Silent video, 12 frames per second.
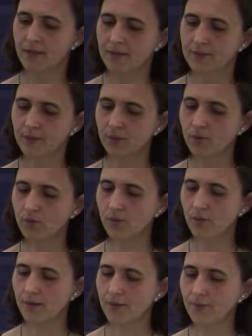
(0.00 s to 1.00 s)

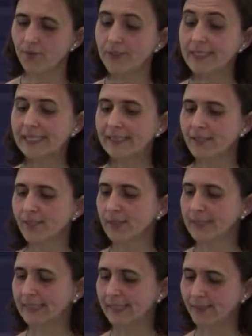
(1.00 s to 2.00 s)
So the first
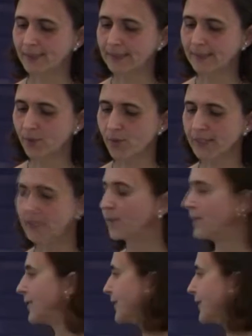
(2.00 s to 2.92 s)
initialization is going to be